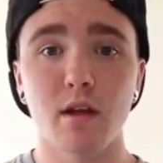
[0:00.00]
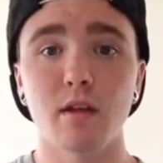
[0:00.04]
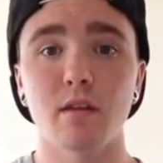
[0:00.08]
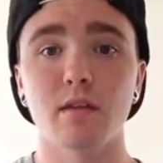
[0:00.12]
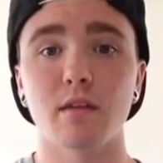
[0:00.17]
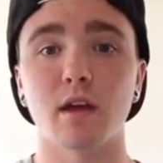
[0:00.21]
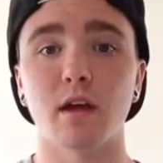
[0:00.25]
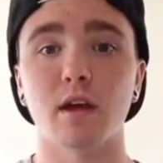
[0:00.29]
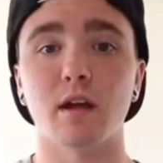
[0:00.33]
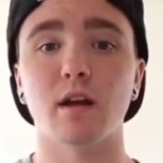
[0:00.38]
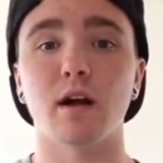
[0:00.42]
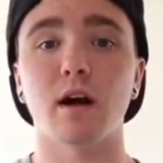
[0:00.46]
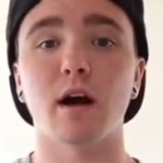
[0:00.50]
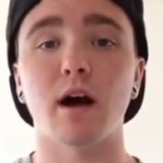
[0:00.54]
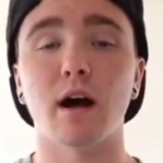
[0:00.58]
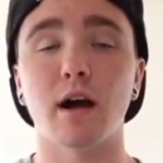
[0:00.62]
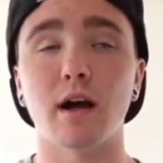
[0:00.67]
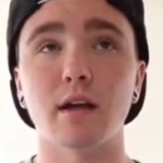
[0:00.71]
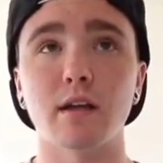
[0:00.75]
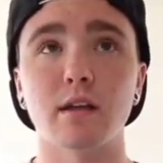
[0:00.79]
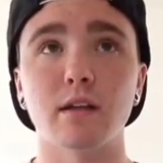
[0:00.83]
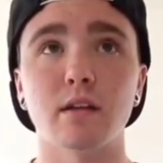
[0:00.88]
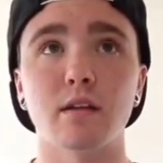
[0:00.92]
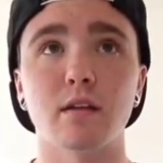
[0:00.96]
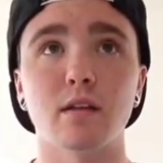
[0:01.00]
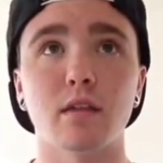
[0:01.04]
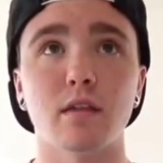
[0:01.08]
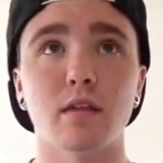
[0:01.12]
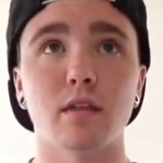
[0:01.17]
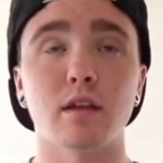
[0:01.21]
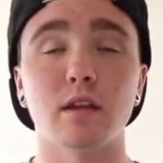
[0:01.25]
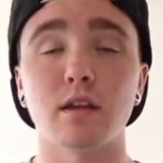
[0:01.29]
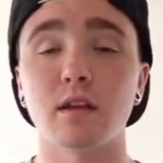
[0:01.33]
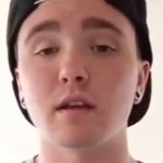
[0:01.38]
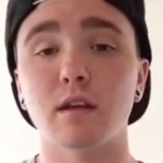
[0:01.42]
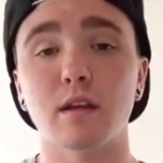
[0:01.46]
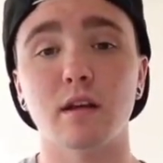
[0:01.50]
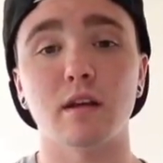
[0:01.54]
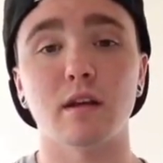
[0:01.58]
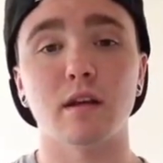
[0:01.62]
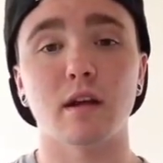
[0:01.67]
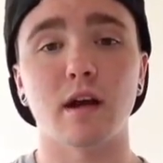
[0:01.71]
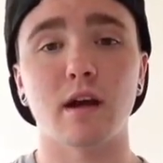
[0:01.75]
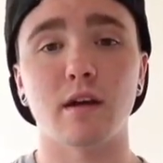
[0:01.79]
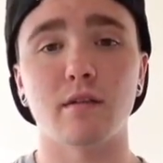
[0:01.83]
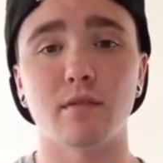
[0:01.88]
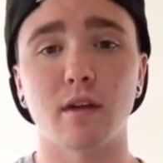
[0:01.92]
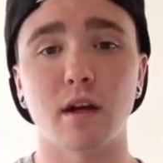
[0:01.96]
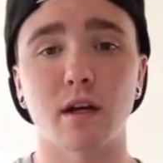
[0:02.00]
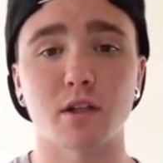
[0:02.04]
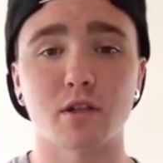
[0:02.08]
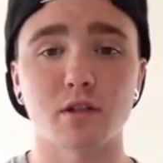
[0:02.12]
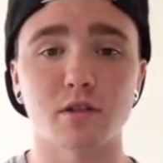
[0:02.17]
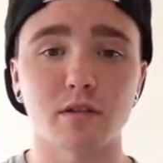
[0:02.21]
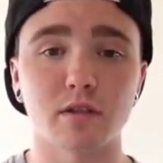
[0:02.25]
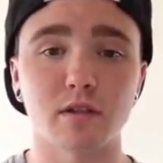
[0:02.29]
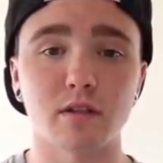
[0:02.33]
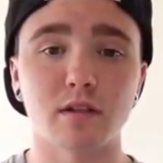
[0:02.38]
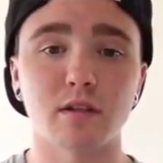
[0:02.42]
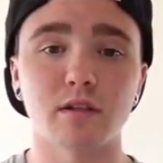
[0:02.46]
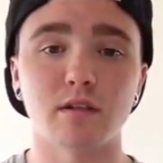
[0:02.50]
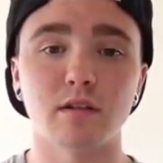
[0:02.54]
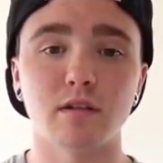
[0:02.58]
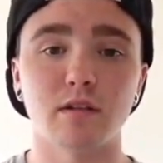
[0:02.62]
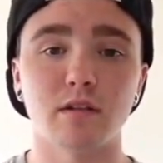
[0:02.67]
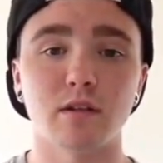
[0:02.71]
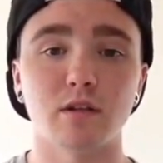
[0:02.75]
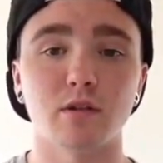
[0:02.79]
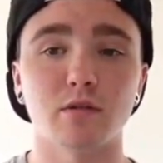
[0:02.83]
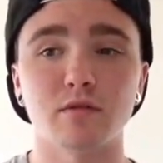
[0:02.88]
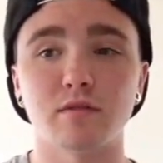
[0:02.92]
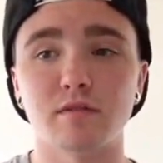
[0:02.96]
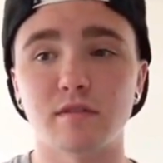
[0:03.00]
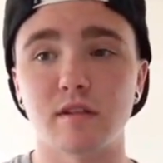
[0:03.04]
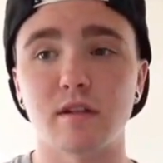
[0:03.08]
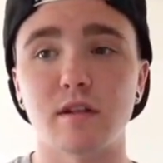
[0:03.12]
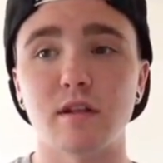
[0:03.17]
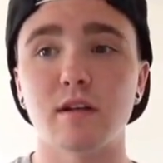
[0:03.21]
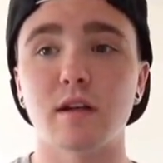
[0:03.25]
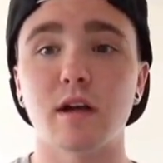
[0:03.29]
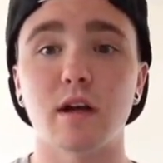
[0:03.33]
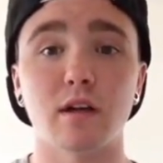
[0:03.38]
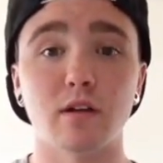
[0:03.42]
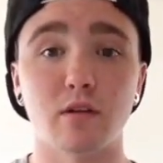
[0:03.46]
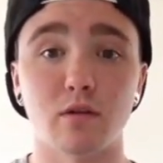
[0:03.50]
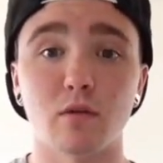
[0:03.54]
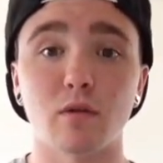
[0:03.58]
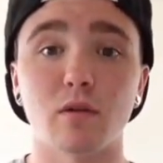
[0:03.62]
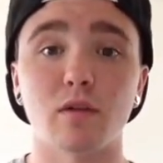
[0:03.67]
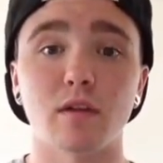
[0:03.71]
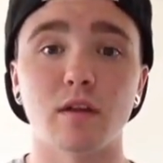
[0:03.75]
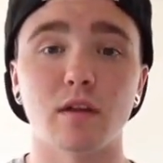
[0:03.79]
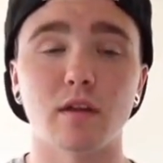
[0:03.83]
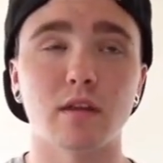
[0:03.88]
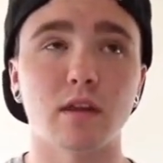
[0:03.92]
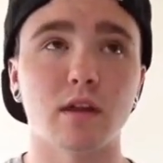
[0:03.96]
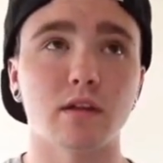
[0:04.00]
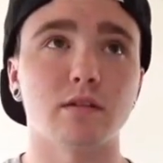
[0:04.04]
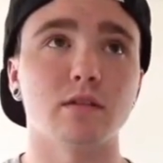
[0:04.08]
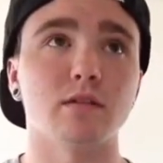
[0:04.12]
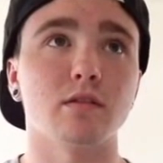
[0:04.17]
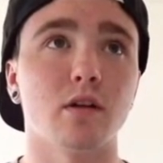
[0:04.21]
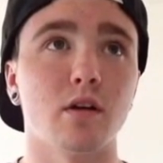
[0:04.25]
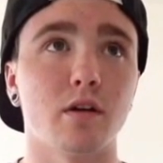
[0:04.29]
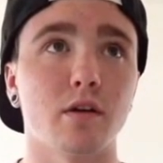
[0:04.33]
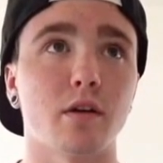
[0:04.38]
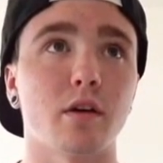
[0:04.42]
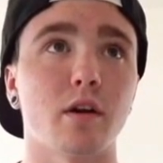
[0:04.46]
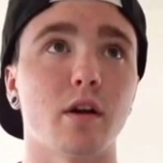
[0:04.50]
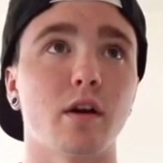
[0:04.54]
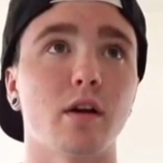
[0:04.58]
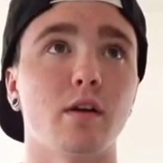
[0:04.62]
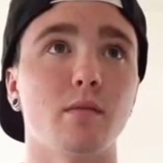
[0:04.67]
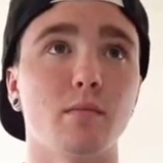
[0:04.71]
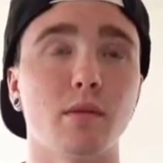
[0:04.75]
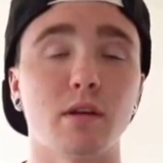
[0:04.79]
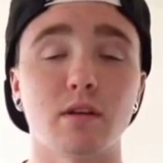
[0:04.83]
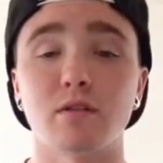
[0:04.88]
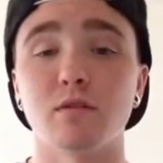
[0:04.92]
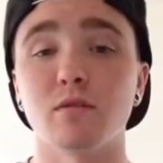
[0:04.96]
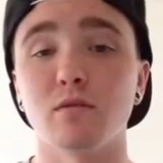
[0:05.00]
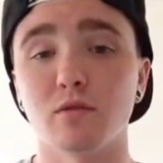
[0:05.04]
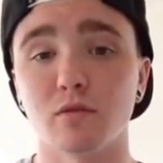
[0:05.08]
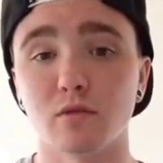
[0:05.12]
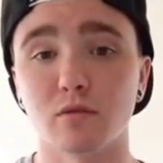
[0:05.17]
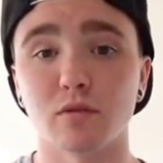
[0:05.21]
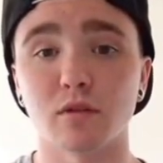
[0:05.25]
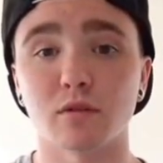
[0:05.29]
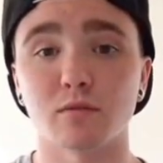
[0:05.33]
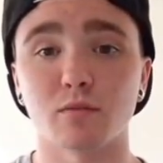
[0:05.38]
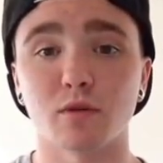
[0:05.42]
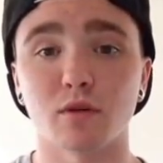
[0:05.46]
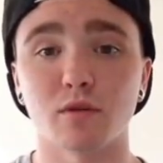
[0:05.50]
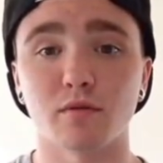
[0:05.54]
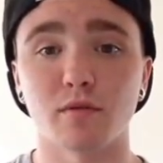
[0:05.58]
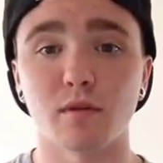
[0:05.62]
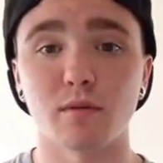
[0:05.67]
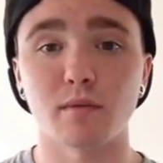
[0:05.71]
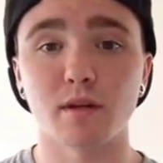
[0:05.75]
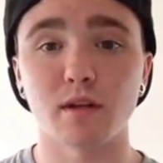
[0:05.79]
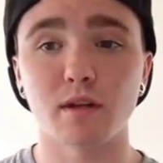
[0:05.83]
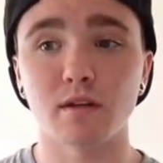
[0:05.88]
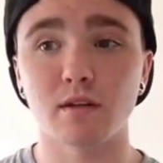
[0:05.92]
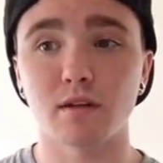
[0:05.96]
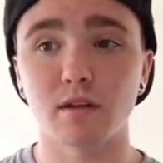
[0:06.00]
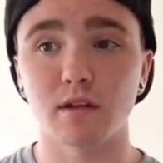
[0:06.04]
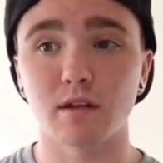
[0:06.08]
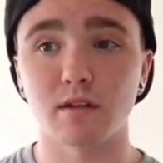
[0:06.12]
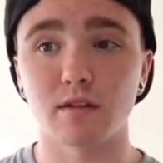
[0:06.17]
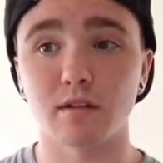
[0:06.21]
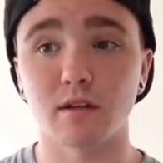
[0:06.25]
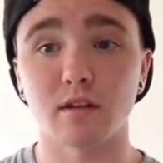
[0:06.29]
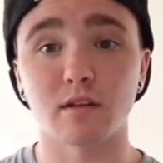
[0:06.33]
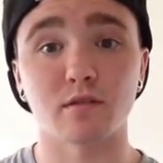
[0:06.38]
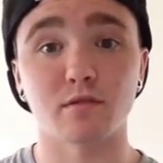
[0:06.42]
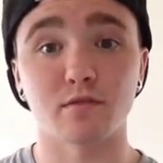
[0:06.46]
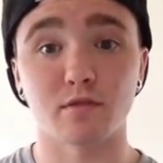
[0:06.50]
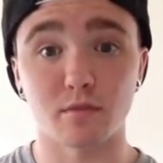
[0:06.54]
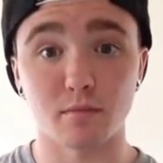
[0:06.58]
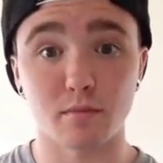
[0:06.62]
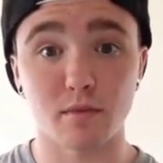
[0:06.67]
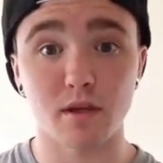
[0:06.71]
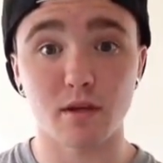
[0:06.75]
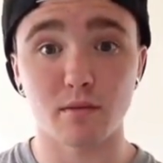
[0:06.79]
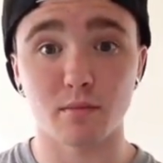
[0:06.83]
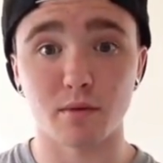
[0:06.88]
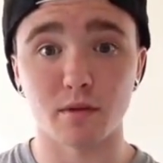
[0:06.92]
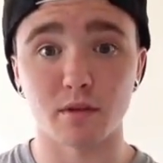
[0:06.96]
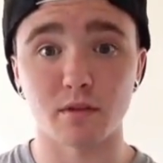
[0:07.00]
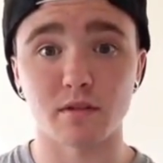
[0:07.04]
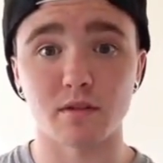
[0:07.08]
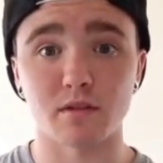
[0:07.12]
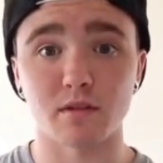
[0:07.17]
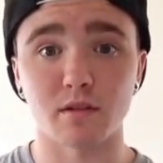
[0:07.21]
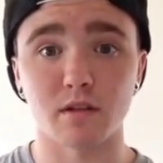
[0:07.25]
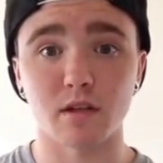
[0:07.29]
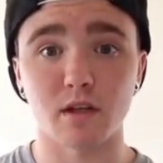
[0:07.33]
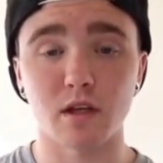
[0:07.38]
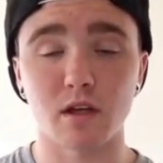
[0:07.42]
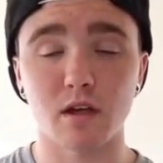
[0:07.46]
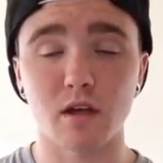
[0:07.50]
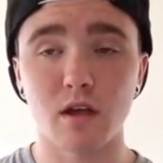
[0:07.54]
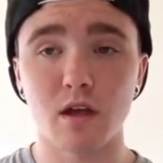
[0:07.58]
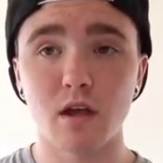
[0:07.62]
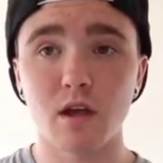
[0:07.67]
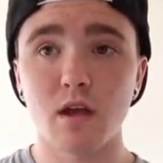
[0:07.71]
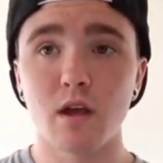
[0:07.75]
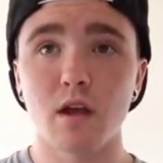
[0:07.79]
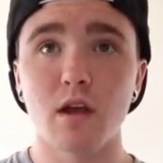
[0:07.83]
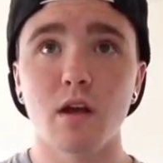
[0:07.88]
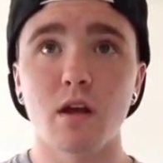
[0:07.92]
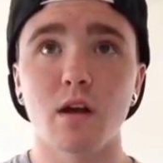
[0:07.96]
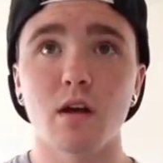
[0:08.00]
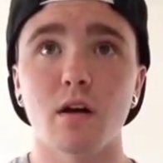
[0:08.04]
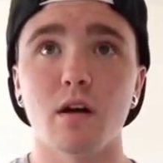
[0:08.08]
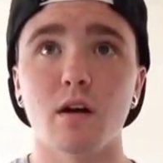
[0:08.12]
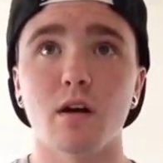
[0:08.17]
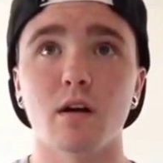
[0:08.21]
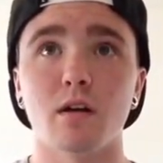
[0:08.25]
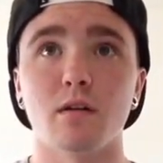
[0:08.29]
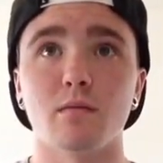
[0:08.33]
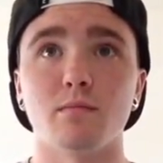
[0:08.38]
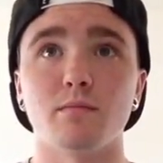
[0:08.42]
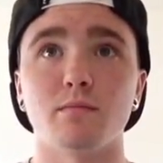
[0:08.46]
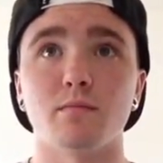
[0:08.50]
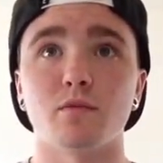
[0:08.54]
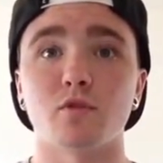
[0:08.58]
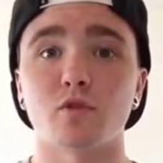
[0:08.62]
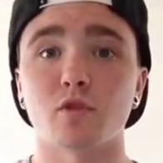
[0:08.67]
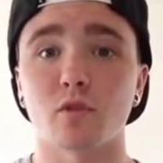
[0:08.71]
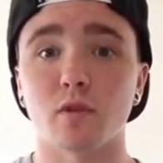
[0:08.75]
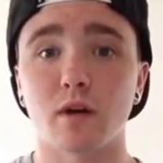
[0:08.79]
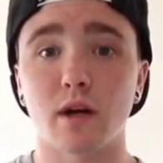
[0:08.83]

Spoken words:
that I think, and I've actually seen. I do think that the longer hair makes you do look more feminine. It does for me personally. So